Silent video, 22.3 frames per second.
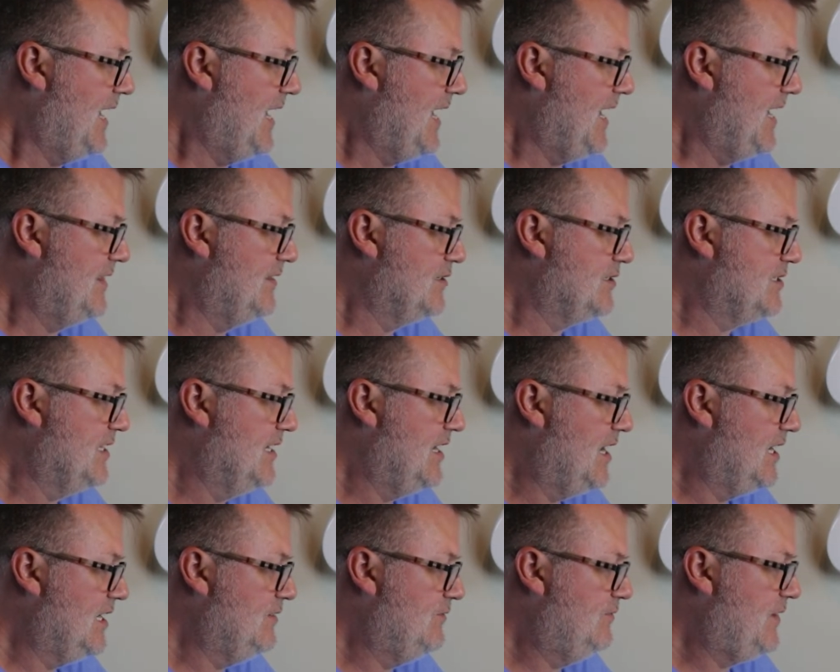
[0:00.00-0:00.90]
And there's an
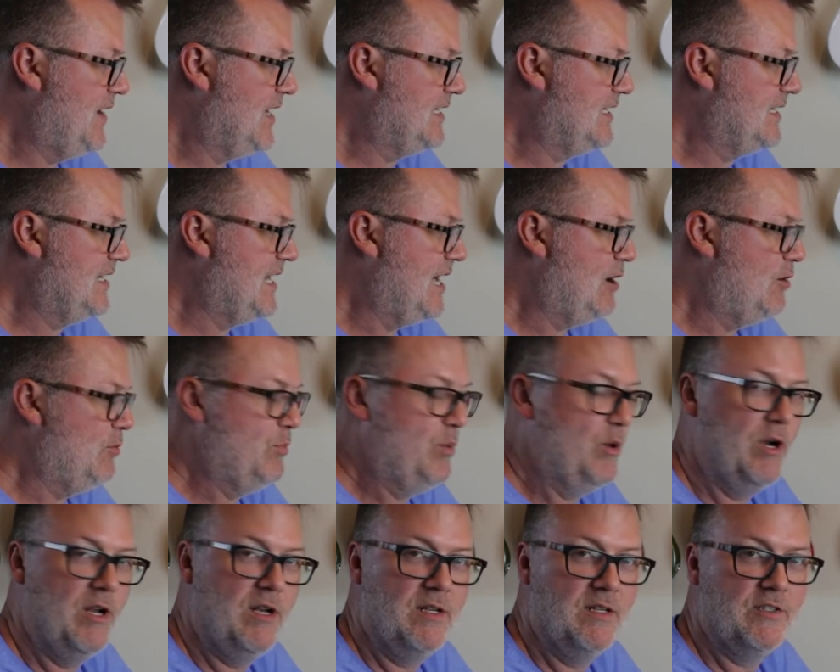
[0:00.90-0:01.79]
unaffected
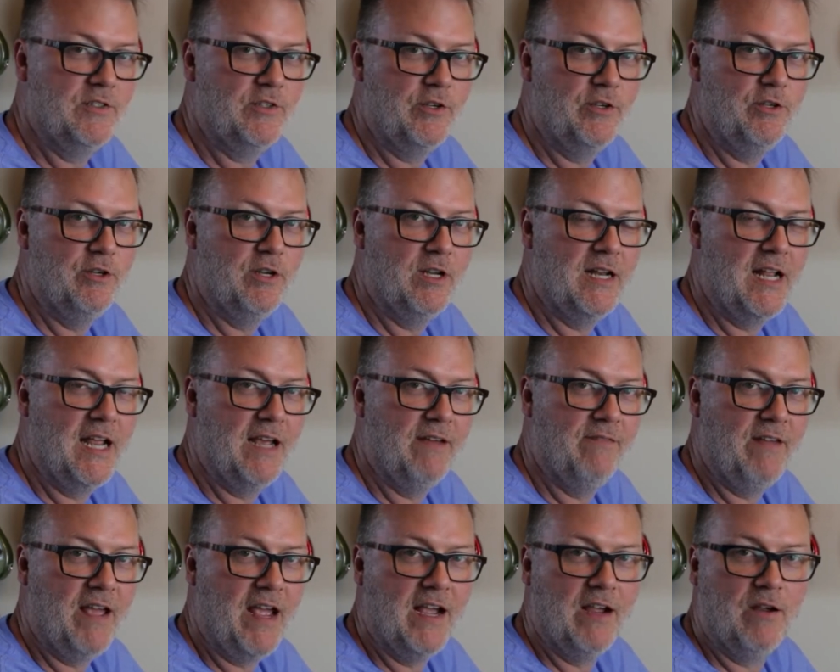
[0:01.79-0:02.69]
output, so you can
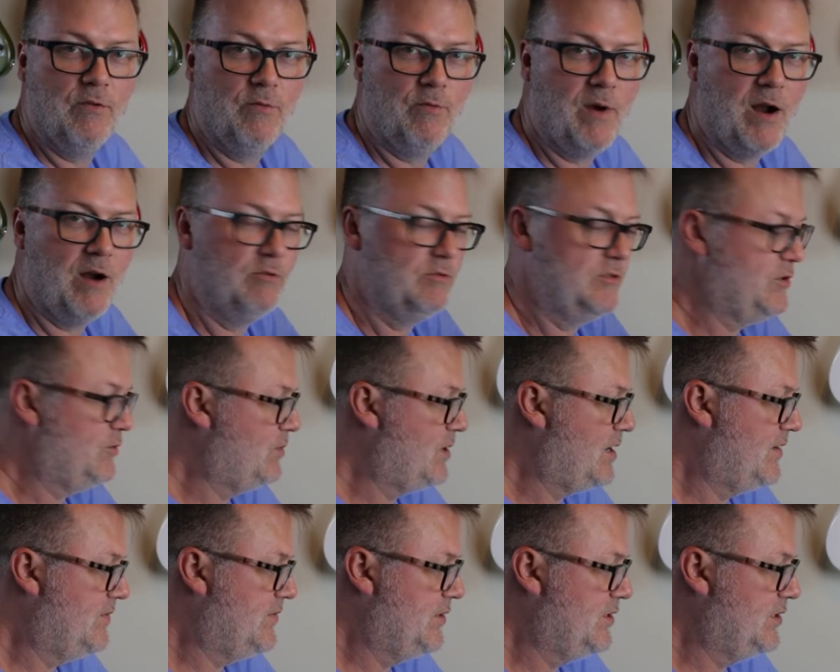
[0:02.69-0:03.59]
have that route to
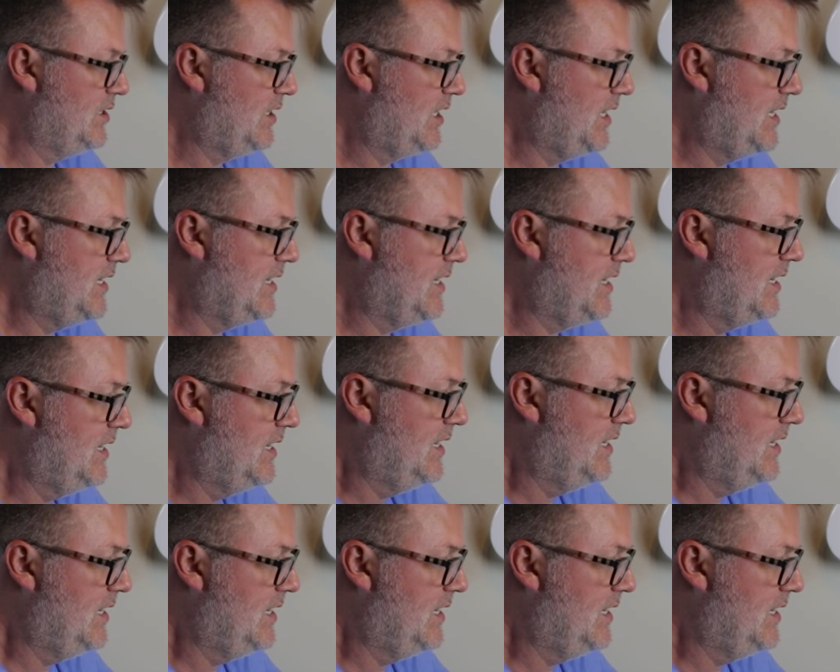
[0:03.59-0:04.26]
wherever you'd like.